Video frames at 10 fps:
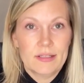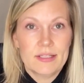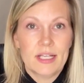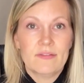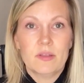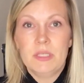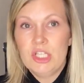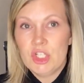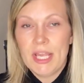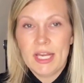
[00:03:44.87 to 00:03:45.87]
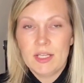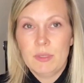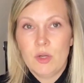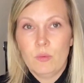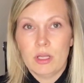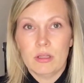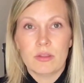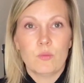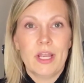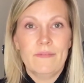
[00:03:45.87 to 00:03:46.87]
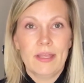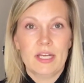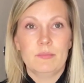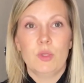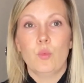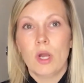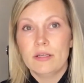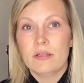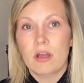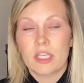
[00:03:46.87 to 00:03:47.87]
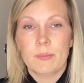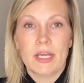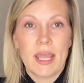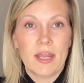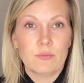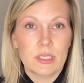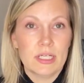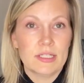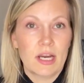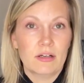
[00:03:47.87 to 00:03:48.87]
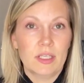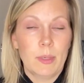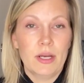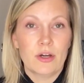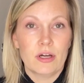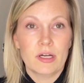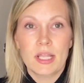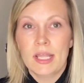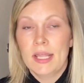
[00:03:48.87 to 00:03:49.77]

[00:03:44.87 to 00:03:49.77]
Instead of them each handing me a will, the wife handed me one document handwritten entirely by her